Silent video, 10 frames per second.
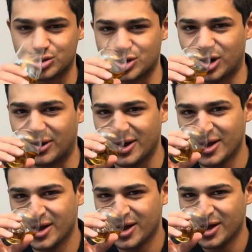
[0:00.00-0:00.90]
So
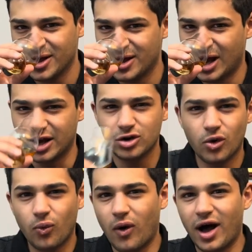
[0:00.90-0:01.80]
I don't
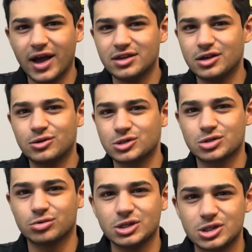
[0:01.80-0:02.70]
know why they don't
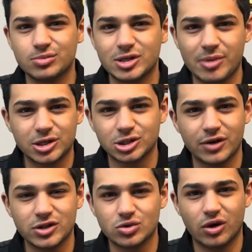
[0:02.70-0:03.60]
just release them as batch
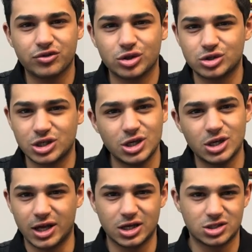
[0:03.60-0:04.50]
11, 12,
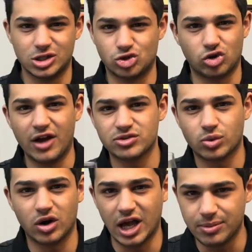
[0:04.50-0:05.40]
13. I guess it drives
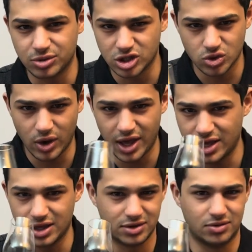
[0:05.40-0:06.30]
more hype this
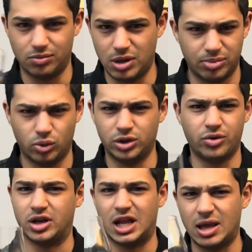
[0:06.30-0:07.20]
way, and people will know
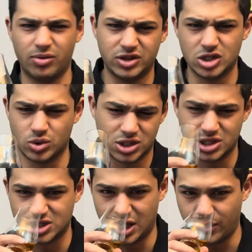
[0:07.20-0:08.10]
the name of these
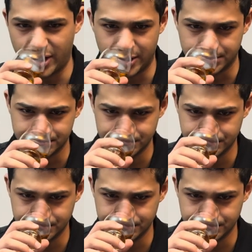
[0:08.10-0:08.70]
whiskeys that way.